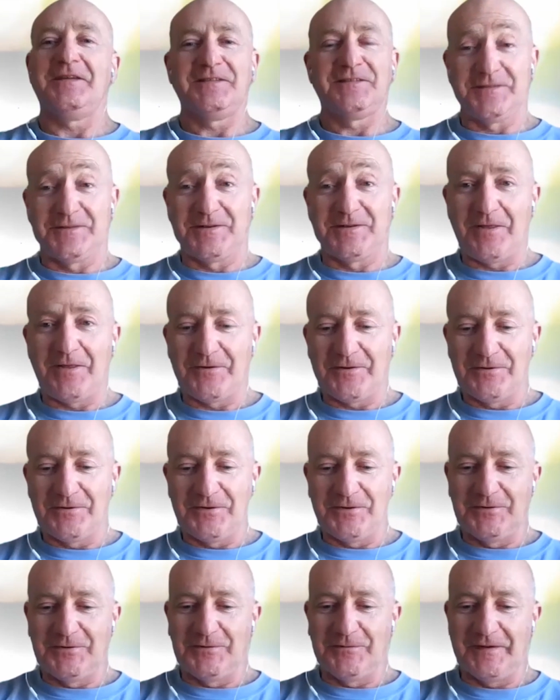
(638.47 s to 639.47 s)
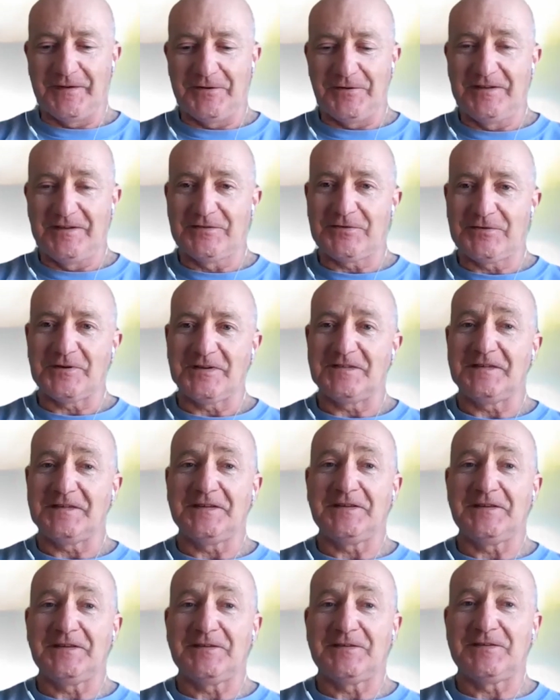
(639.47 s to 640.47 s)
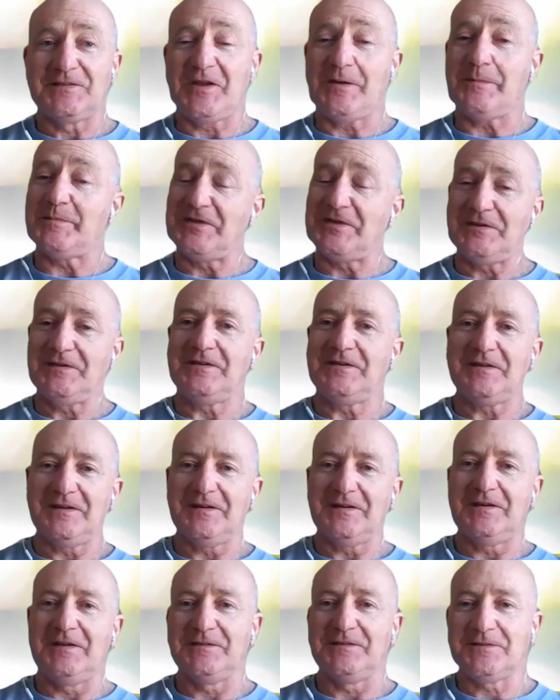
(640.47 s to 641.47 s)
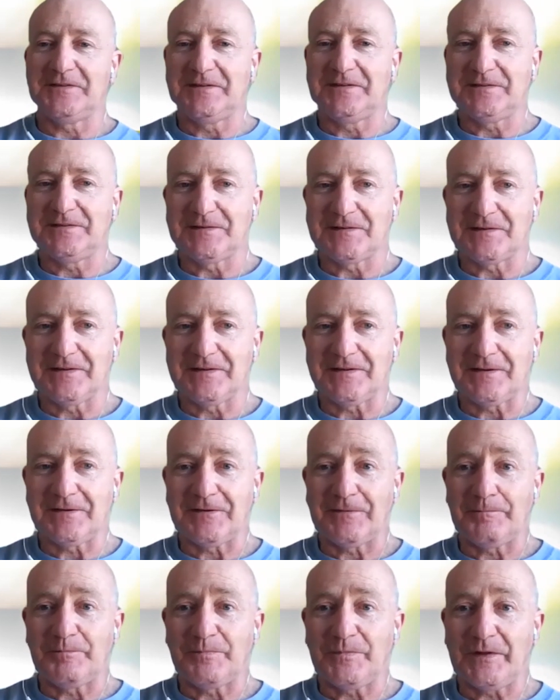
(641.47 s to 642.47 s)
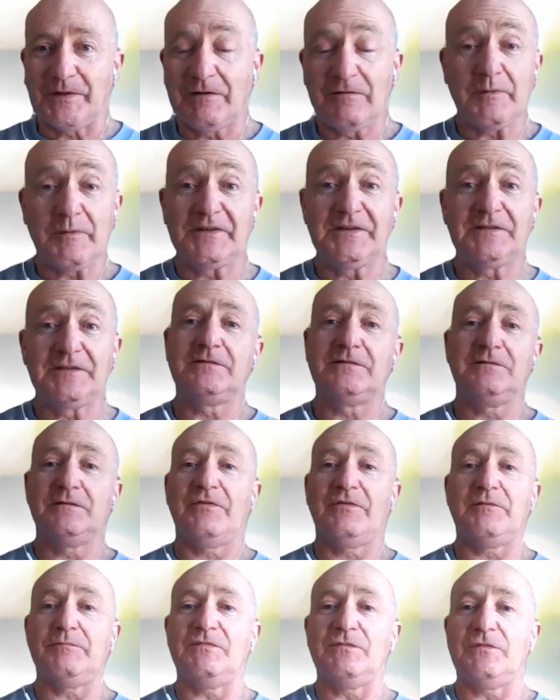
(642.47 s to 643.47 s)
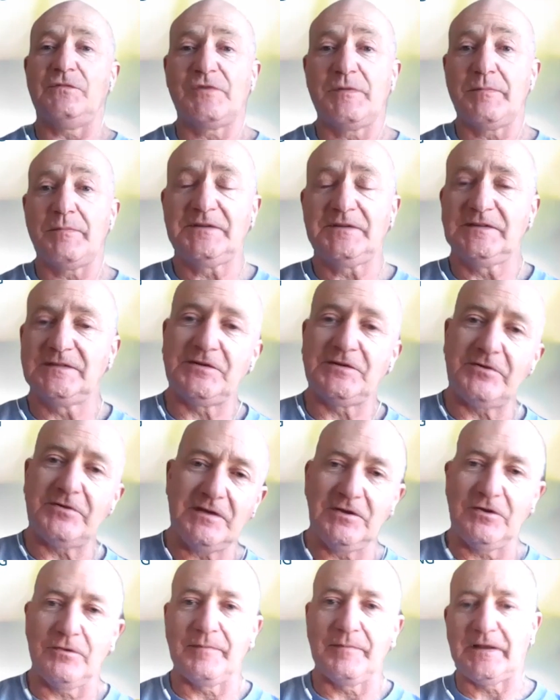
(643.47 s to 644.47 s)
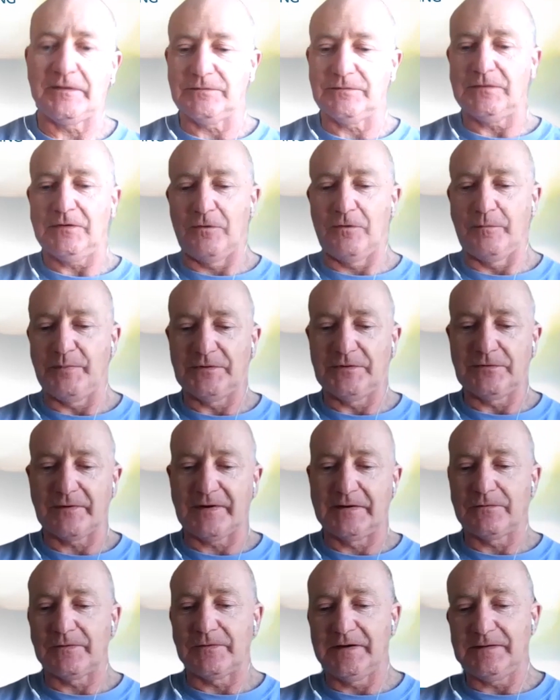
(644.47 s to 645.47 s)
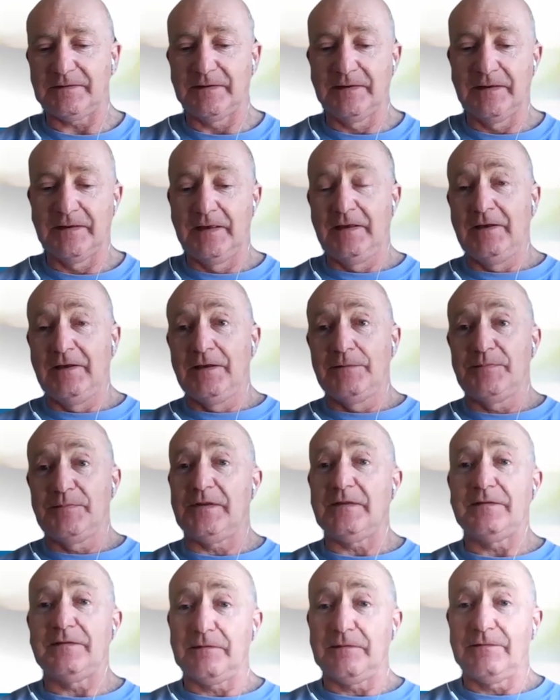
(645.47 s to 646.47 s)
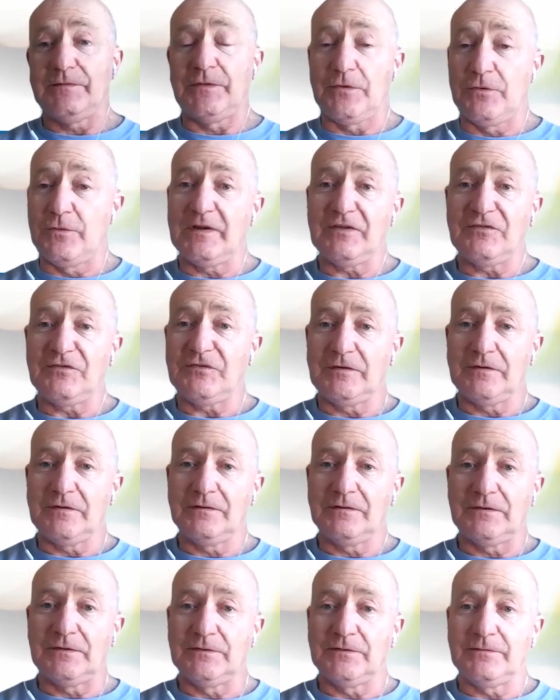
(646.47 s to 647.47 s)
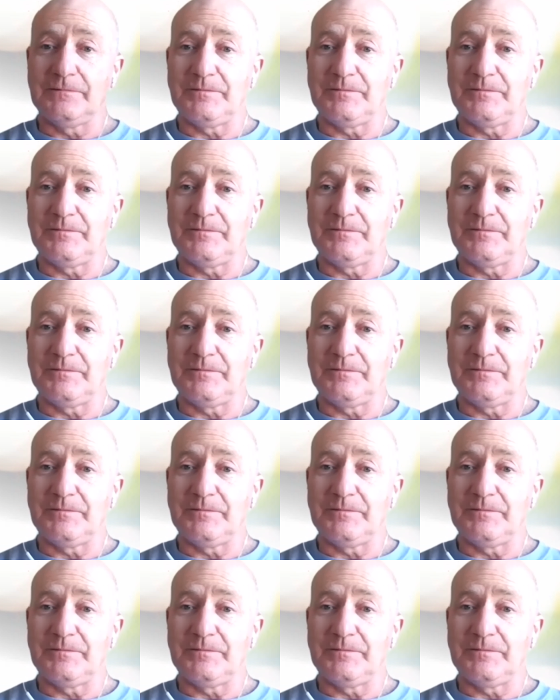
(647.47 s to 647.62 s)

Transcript: another, very interesting topic, isn't it? Everybody's talking about Open RAN, right? But the question,